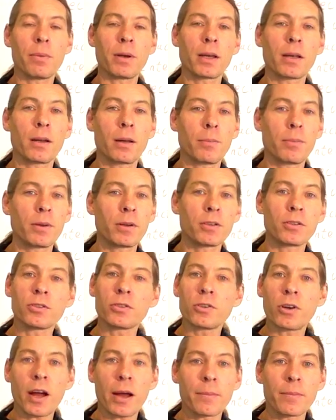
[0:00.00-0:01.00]
picking up little
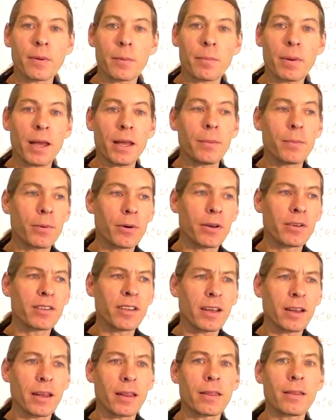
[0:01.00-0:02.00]
scraps of paper and
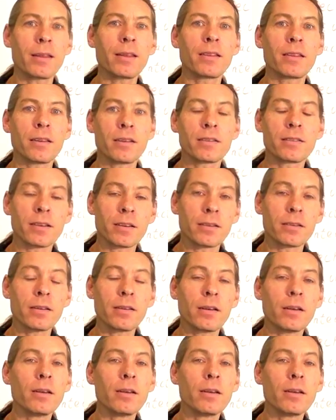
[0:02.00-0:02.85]
saying, I think this is